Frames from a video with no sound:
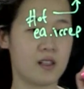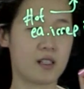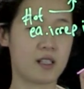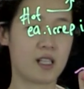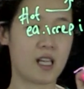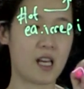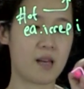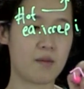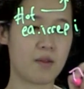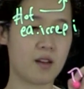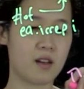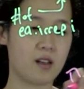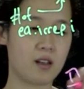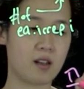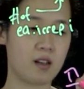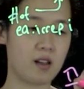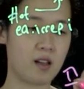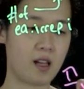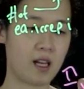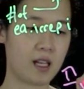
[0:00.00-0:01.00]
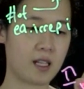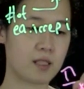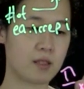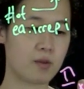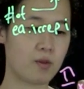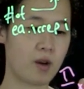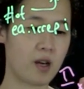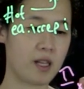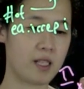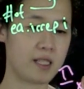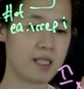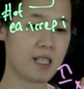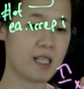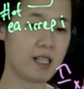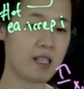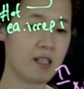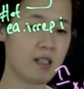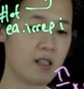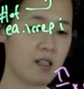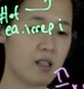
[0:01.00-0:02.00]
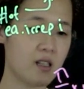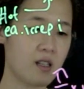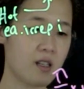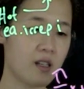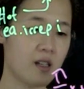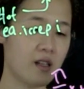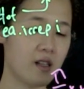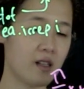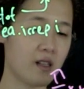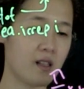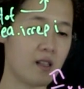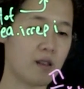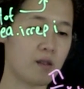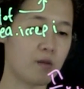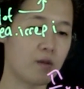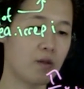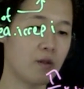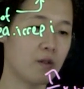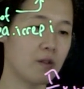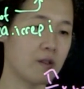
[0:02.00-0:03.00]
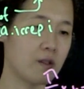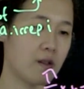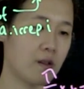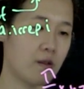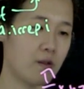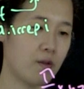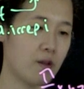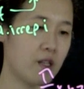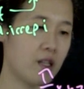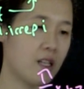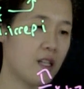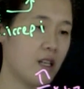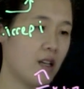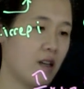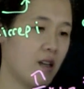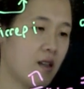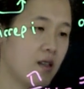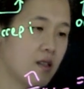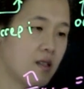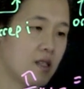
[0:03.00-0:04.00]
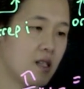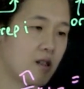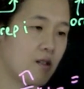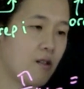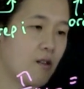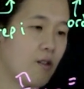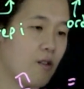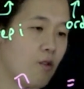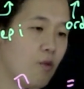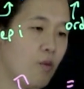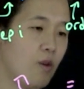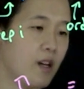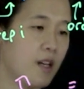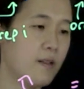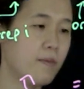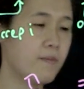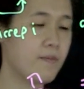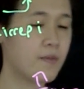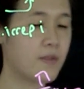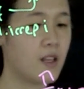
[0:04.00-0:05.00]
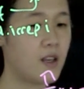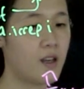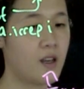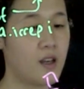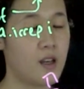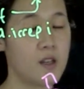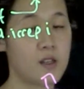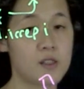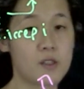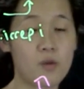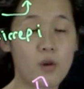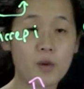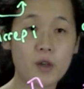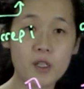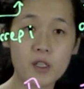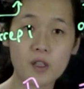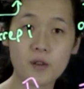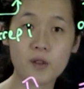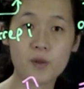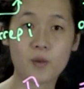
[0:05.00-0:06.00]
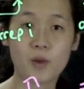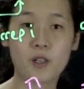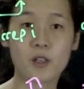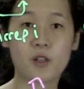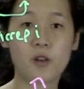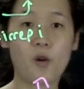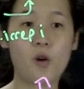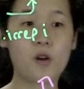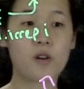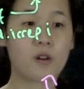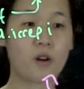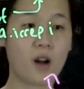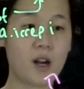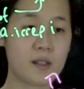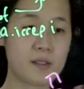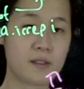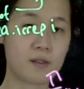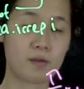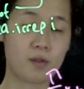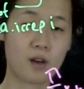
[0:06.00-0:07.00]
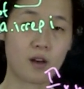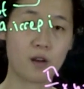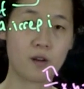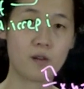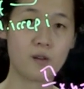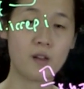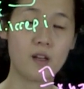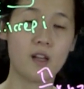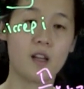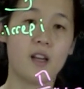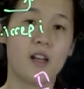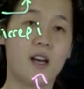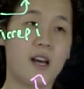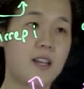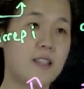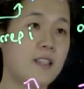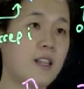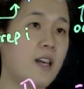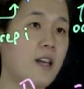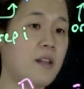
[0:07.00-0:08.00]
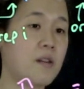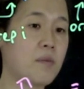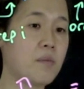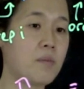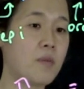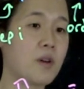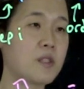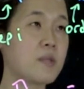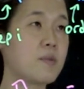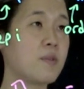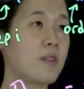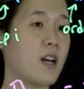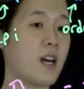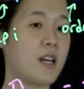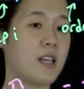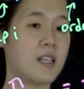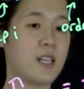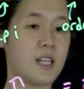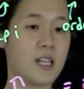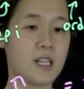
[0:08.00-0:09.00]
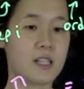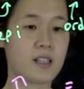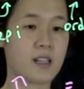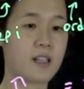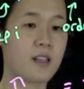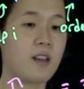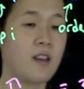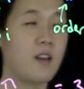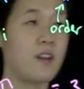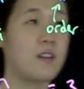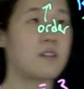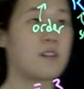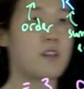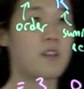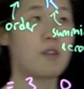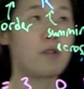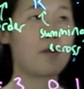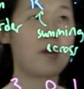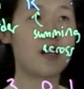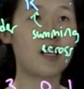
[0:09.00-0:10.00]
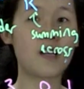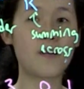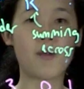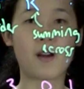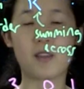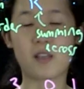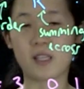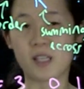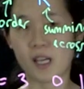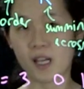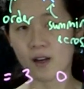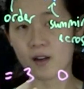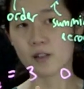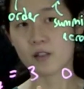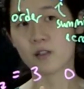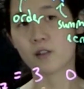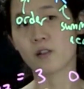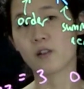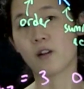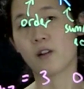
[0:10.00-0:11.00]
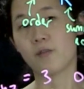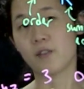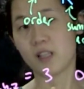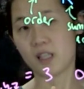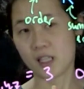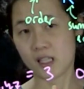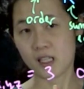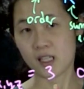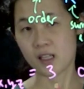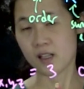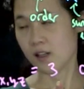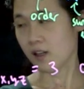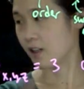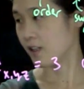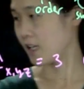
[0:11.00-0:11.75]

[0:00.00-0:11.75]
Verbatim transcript: gamma xyz equals 301. So what we're going to do is we're going to go across the row and then multiply each, like the 3 by the character of E, uh,